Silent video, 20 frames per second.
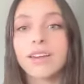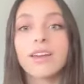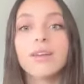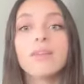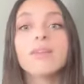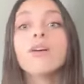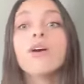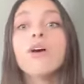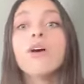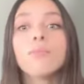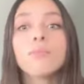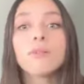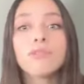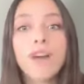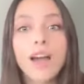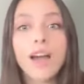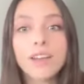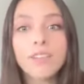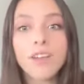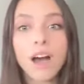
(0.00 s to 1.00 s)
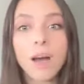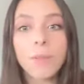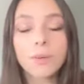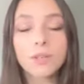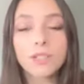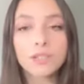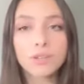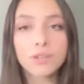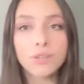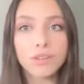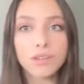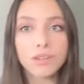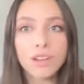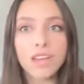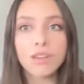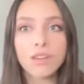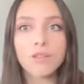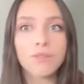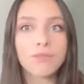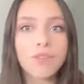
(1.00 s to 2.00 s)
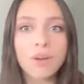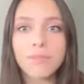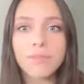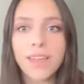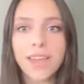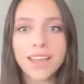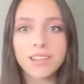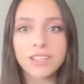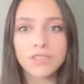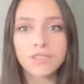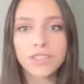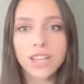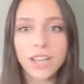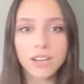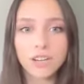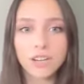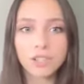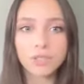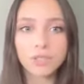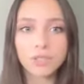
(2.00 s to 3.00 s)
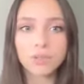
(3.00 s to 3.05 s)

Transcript: And it provided the opportunity, you know, from the age of 10 years